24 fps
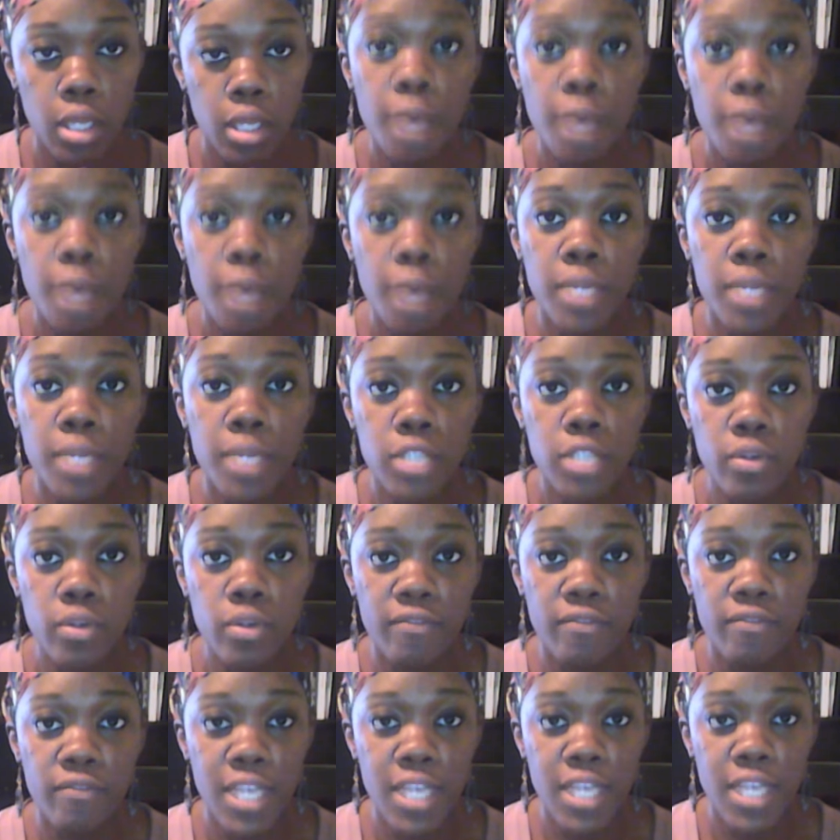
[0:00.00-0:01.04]
a company to
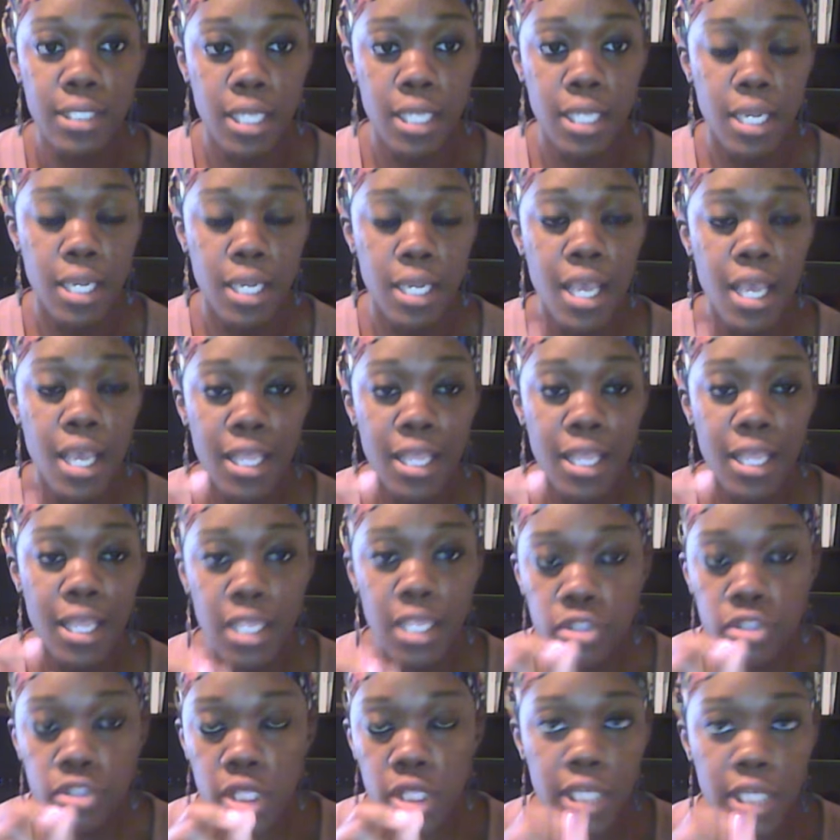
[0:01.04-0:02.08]
invest in,
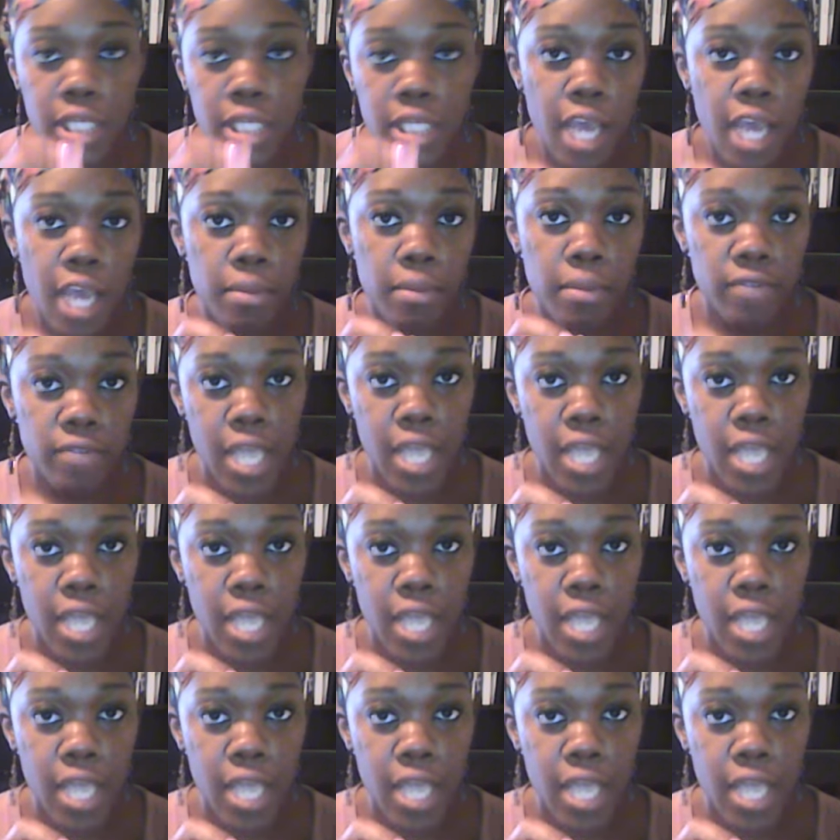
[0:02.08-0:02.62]
these are the type of